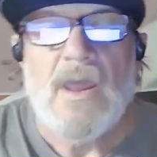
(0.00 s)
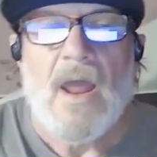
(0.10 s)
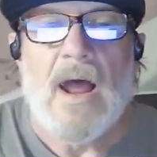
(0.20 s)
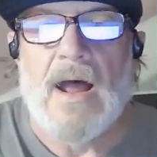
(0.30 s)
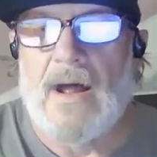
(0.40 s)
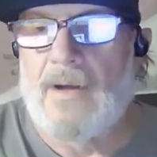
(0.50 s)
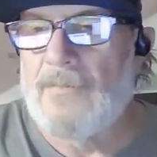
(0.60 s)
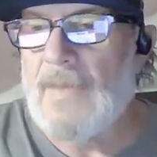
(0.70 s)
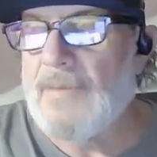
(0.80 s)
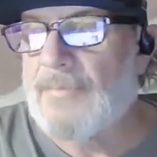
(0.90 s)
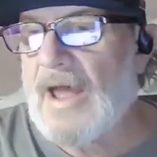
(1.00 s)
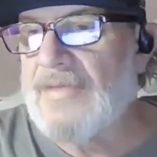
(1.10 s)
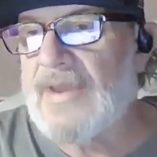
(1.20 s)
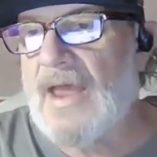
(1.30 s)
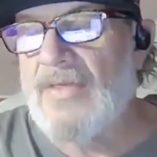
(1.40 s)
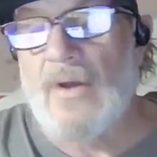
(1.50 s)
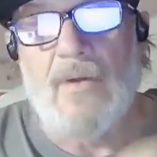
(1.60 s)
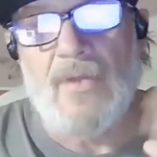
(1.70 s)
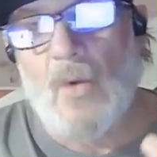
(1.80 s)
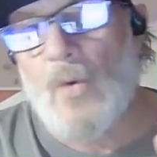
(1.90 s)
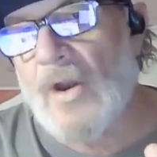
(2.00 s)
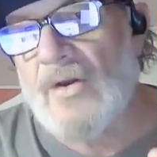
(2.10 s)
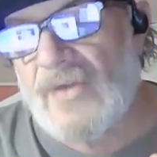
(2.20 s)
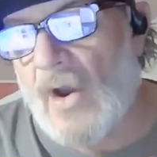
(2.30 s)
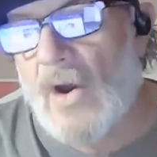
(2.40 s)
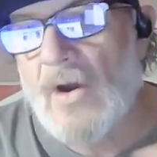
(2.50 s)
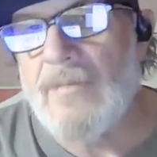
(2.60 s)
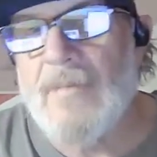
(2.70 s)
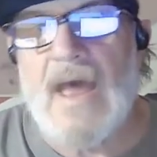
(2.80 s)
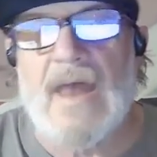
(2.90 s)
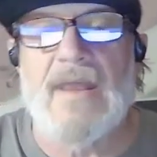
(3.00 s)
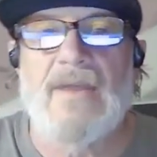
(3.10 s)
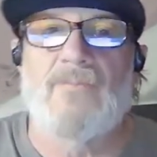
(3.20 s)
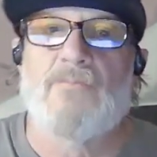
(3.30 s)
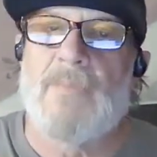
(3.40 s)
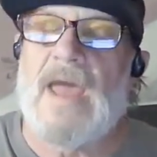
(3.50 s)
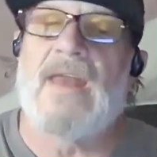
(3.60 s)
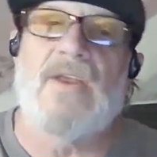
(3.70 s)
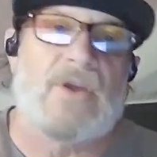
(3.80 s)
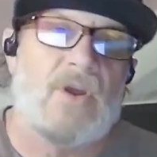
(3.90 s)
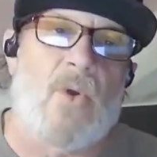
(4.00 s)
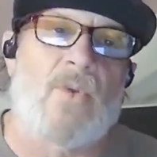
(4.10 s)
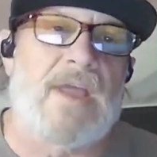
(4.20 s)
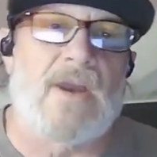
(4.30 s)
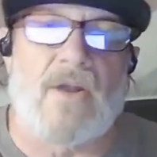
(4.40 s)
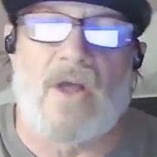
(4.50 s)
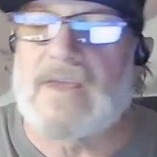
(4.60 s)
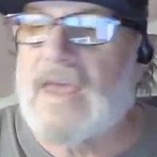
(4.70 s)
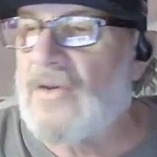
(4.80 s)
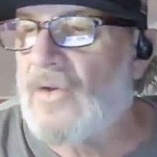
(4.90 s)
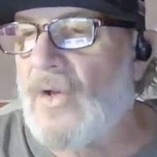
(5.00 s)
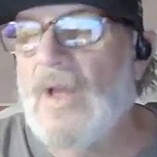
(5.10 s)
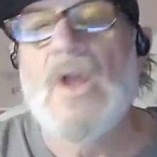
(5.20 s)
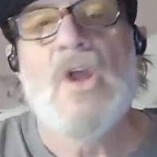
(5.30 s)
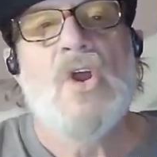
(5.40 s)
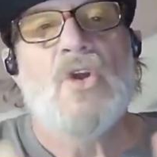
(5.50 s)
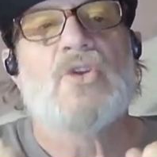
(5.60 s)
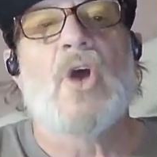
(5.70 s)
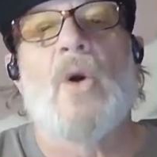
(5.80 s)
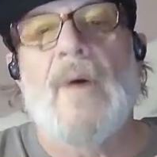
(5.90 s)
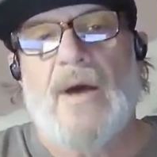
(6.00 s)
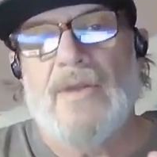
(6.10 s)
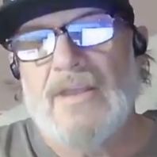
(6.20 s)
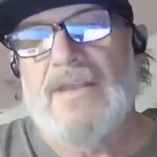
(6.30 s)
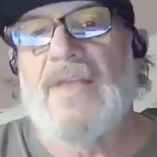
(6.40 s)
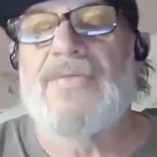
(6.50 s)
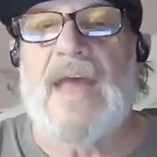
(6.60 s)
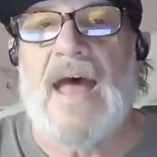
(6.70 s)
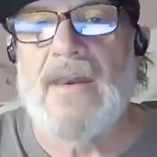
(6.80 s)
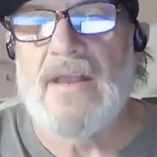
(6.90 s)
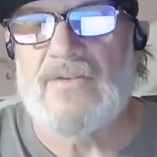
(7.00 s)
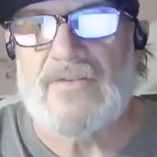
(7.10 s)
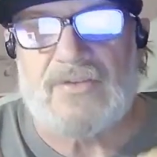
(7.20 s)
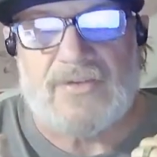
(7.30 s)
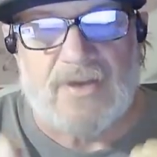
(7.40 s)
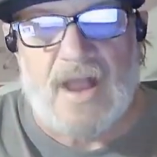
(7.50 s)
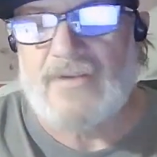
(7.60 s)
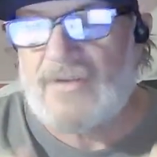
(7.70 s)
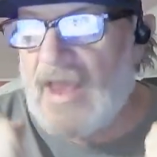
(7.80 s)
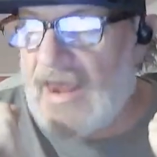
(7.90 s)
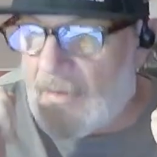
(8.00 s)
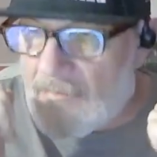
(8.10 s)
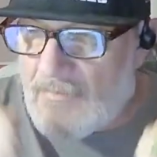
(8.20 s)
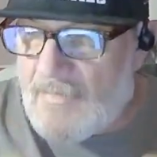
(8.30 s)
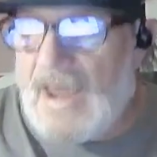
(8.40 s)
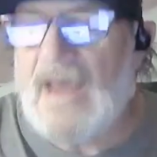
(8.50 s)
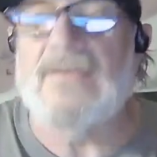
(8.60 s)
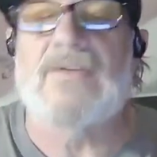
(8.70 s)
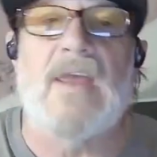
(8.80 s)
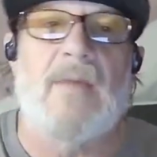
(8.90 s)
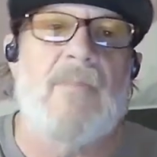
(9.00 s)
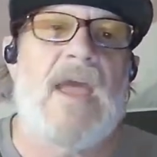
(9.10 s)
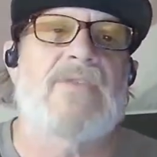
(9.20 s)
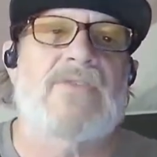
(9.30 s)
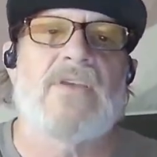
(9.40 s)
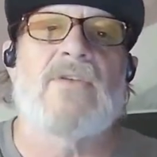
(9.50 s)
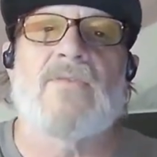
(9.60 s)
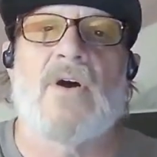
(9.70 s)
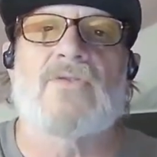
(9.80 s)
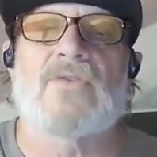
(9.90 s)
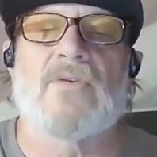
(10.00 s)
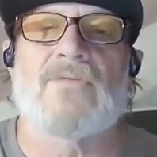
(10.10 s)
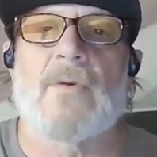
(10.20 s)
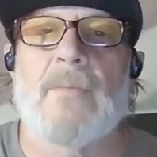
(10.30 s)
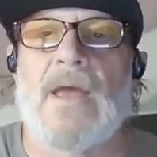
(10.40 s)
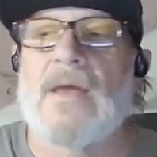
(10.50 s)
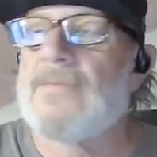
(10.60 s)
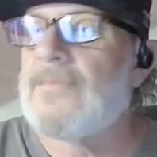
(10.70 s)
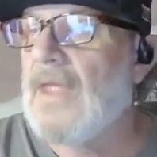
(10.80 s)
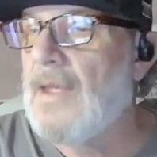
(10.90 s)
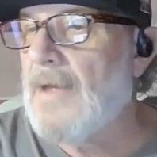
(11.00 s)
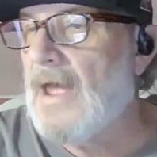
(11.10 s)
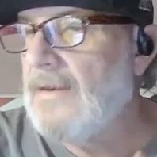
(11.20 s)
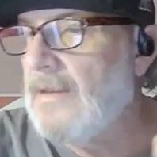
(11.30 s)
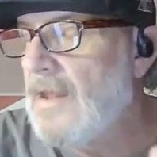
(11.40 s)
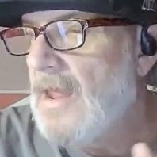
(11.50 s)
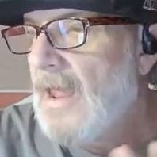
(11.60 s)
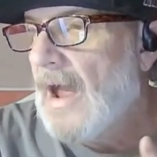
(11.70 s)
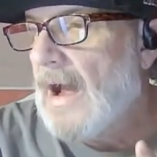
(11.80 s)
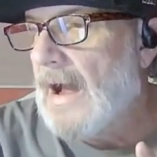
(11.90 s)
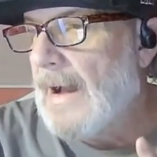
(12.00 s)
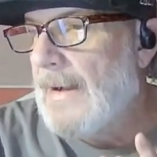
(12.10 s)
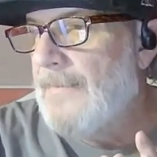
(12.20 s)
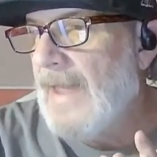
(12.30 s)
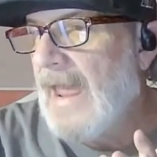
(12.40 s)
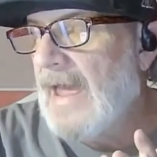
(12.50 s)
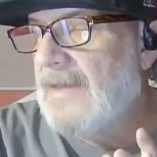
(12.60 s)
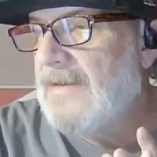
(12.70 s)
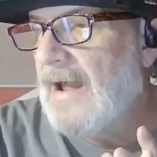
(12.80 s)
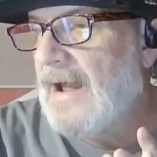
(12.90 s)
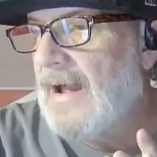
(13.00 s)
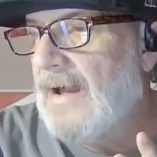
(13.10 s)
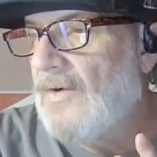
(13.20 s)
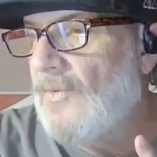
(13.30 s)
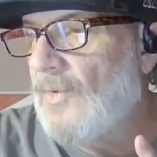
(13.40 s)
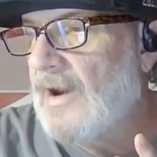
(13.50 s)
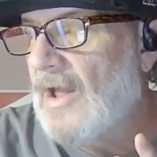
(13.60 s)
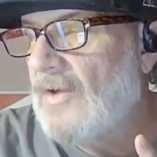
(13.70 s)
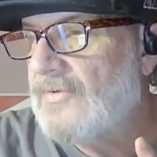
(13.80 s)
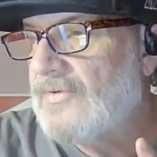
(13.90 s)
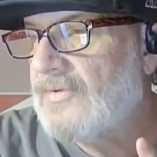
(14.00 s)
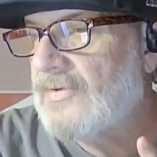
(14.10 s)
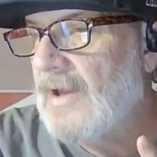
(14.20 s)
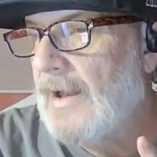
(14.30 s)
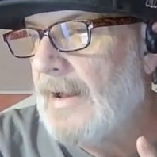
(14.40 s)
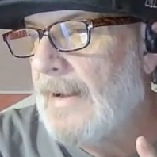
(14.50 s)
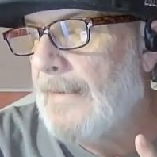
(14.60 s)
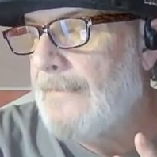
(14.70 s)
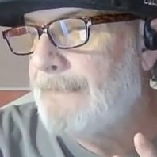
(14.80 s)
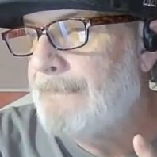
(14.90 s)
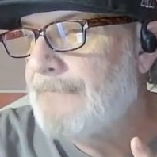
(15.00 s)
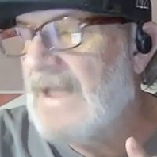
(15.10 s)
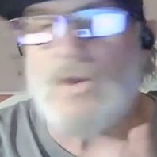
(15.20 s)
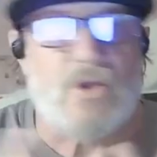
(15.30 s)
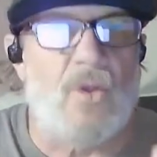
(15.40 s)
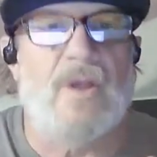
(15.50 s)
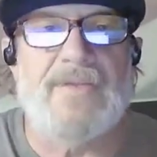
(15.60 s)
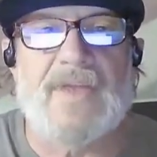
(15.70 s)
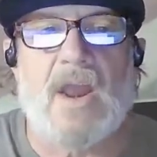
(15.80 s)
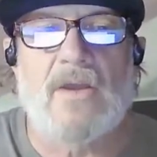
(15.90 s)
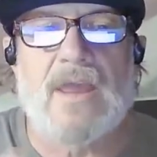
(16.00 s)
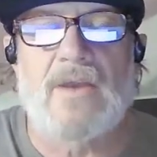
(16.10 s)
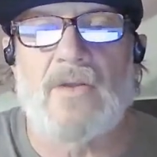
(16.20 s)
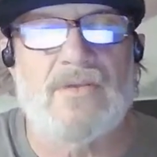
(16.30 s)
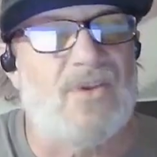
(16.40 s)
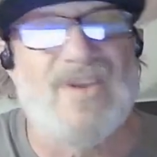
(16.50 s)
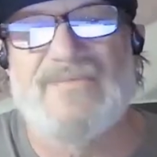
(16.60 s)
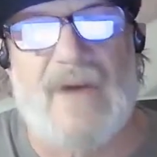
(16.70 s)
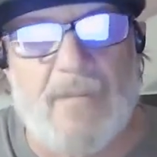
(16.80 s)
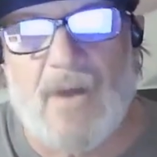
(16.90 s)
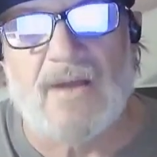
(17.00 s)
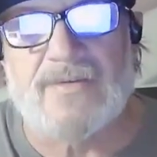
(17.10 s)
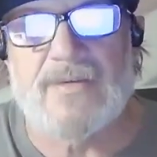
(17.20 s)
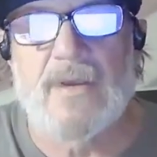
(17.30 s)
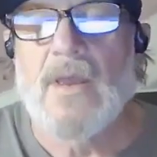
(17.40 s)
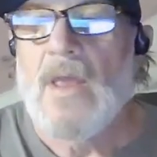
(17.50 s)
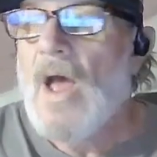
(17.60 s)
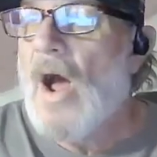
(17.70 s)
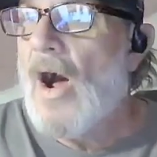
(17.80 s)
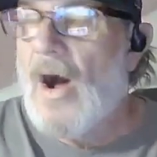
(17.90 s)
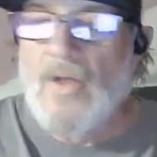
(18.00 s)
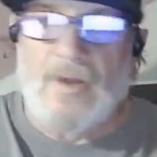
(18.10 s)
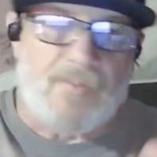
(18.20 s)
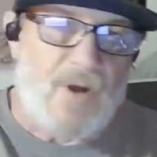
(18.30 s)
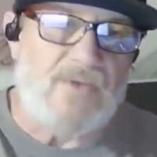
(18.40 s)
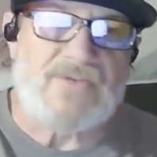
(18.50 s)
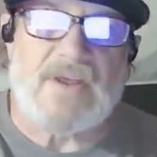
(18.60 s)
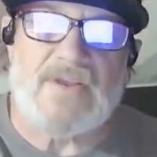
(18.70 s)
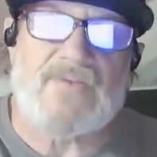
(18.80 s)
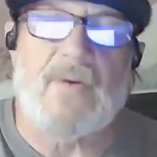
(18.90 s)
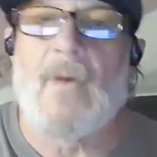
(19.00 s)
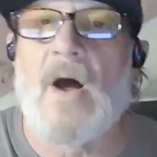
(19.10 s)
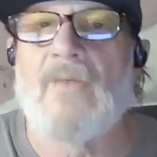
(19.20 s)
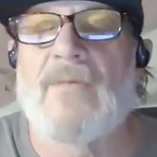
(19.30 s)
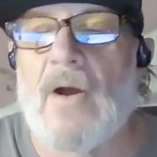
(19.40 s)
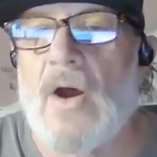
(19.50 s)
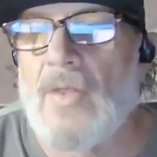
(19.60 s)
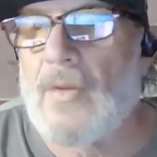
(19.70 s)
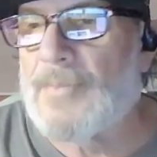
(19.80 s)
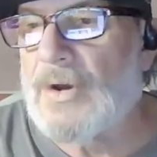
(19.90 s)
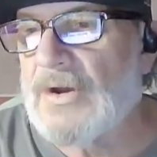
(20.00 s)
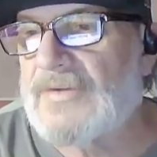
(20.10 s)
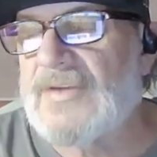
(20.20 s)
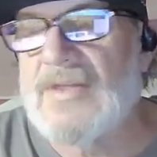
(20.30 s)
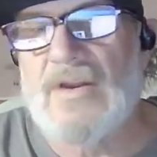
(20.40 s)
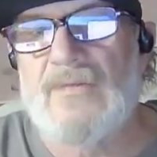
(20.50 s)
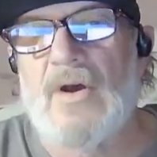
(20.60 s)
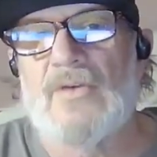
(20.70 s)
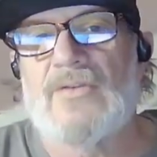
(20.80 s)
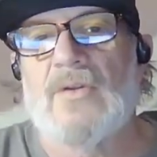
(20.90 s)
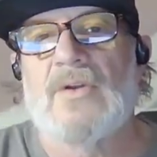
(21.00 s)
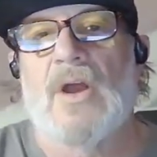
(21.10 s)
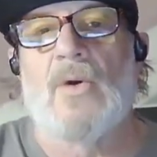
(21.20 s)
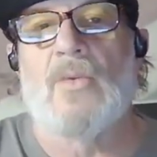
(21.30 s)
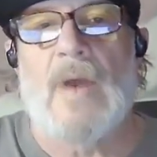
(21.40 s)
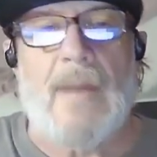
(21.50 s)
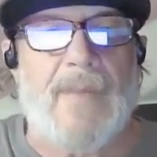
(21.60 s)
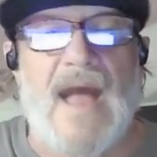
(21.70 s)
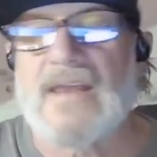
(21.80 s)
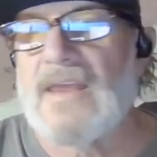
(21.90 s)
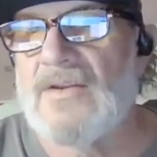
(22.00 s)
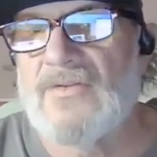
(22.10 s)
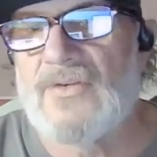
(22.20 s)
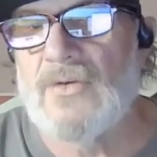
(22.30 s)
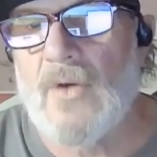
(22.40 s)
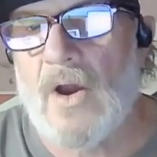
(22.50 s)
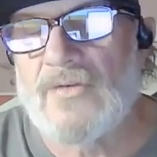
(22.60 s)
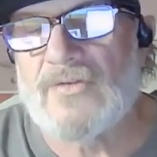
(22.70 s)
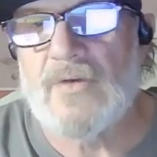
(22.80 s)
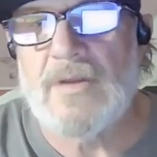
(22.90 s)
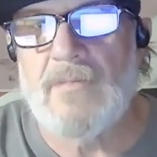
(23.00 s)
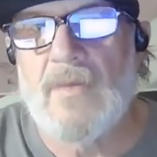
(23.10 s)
Um, but uh, the, the Warrior's Heart, man, it, man, you could only get it on Kindle. Go out and get that. It's such an amazing, amazing devotional for men. Amen. Um, and uh, what else? Um, that you can only get that on Kindle. It's only five bucks all the proceeds from all the all the books and the devotional go right back into our street